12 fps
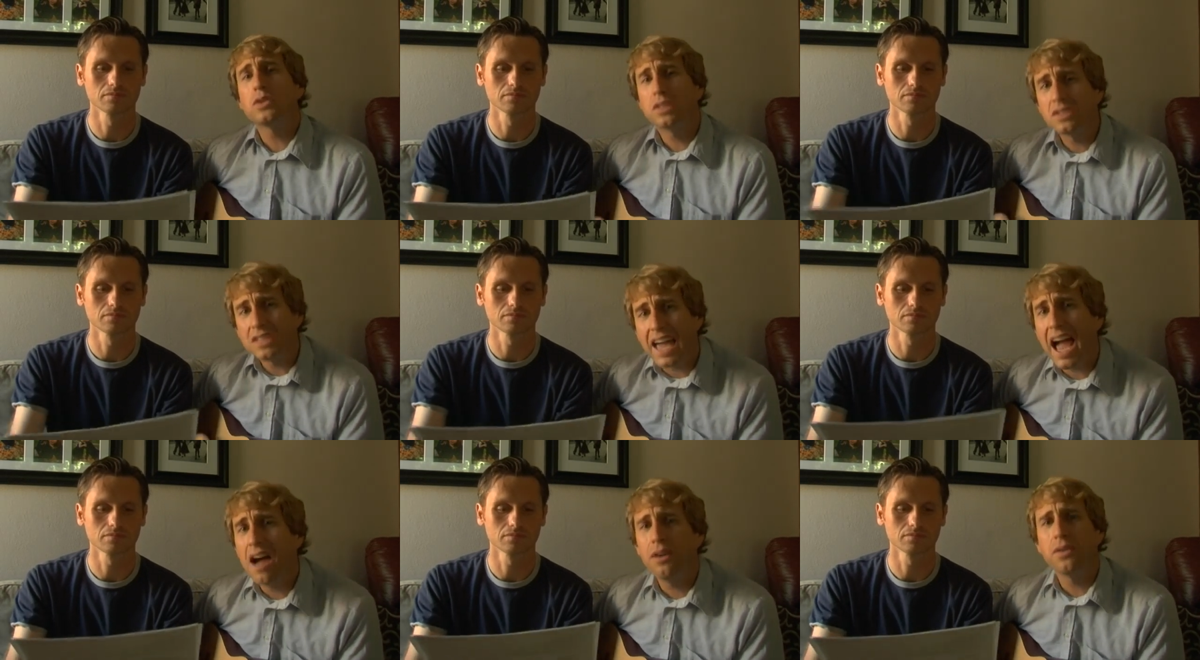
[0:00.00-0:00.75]
Speaker 1: you
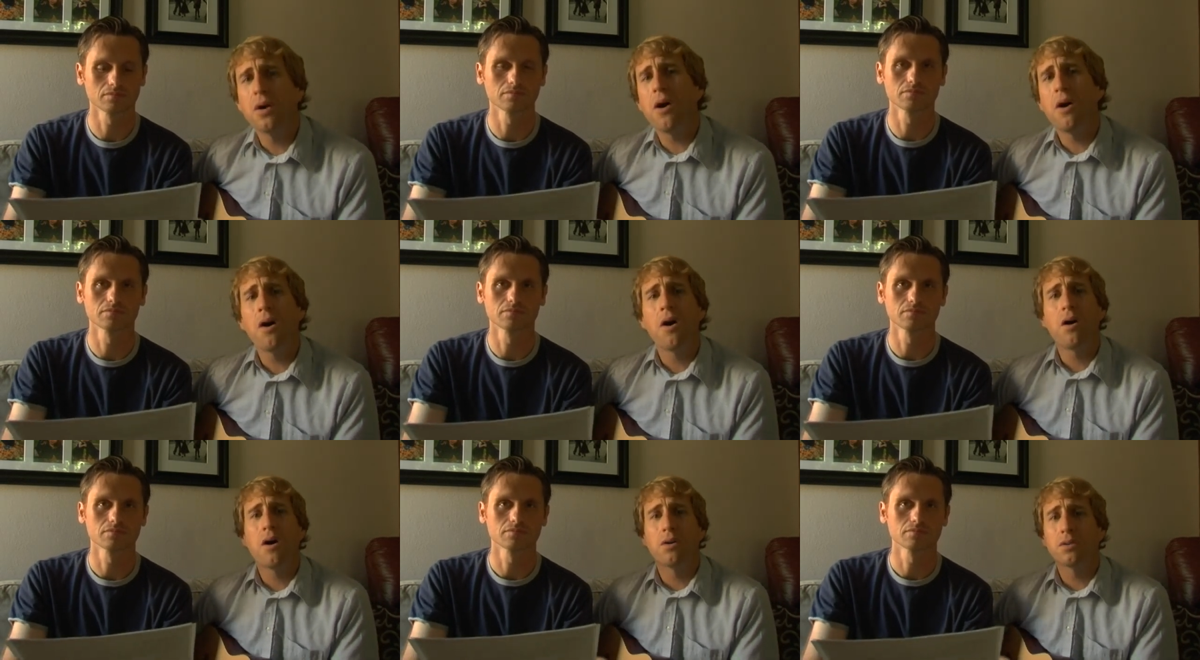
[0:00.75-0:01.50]
can count
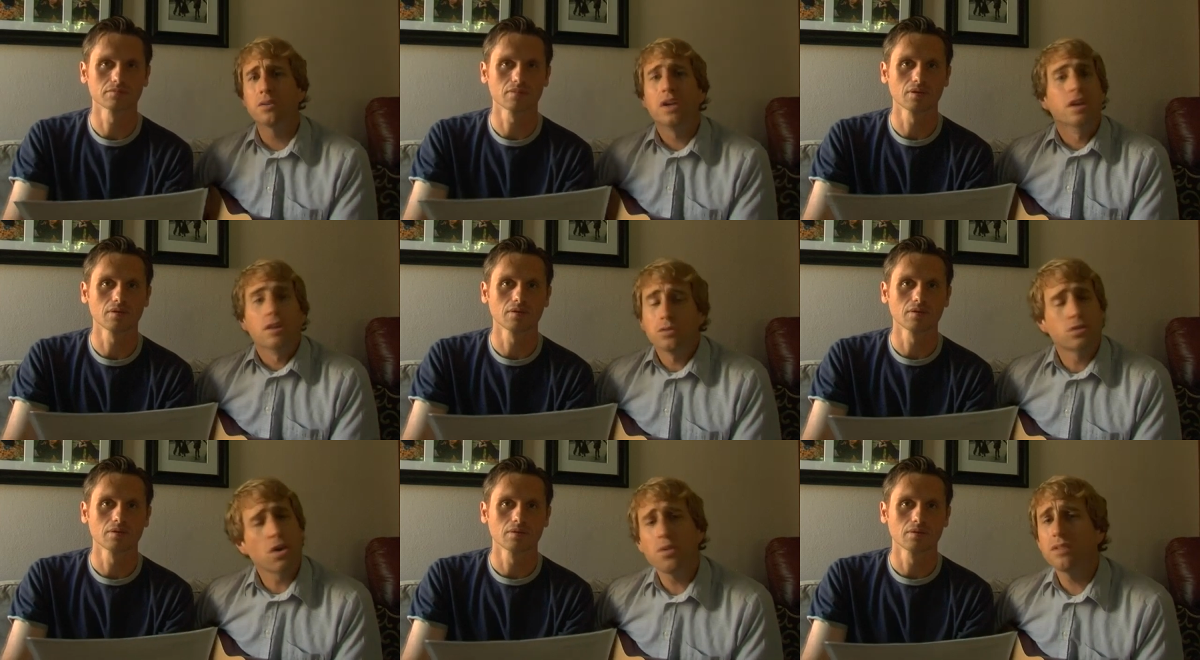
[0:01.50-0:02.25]

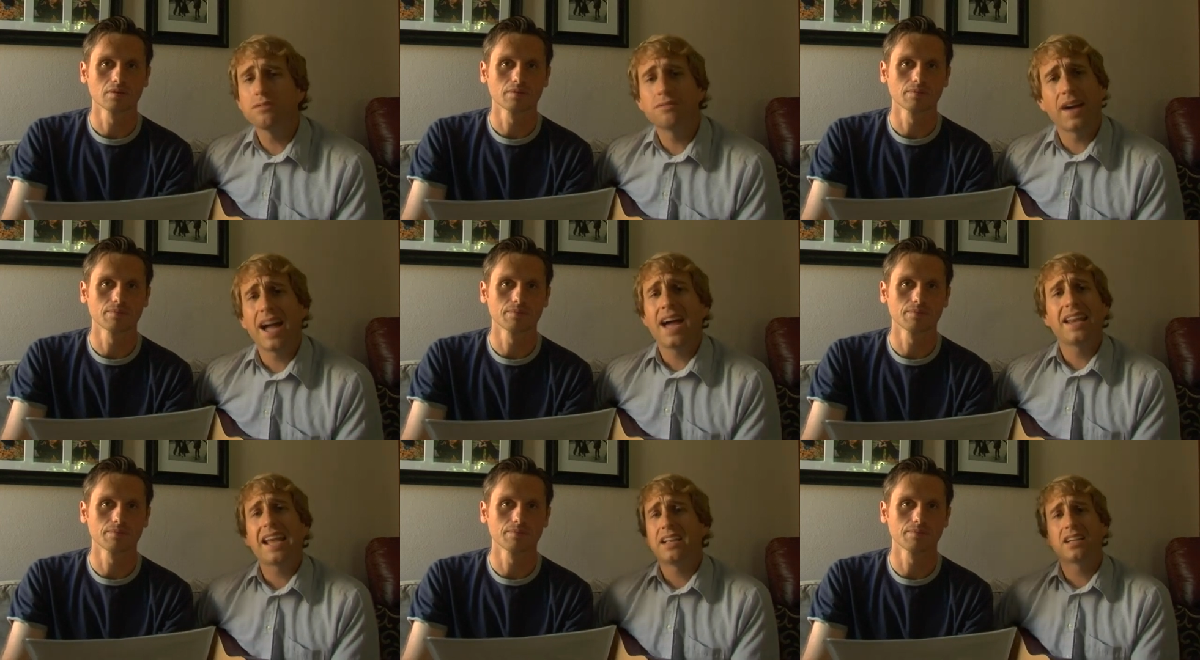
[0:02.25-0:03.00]
on. Don't
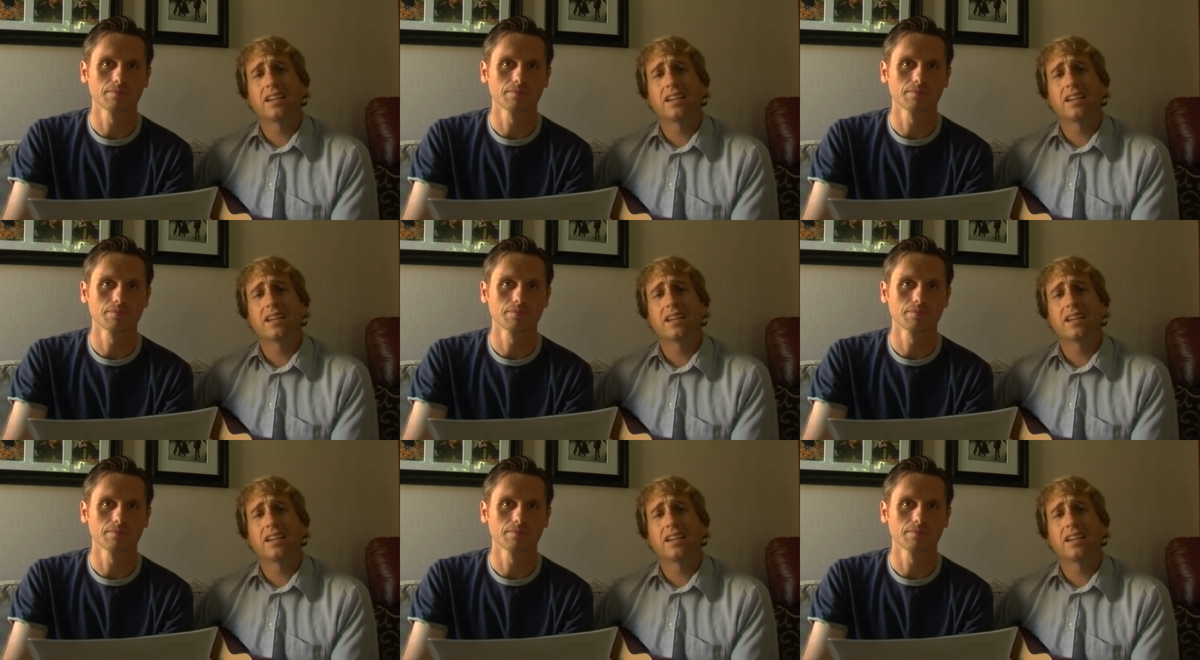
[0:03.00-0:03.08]
invite any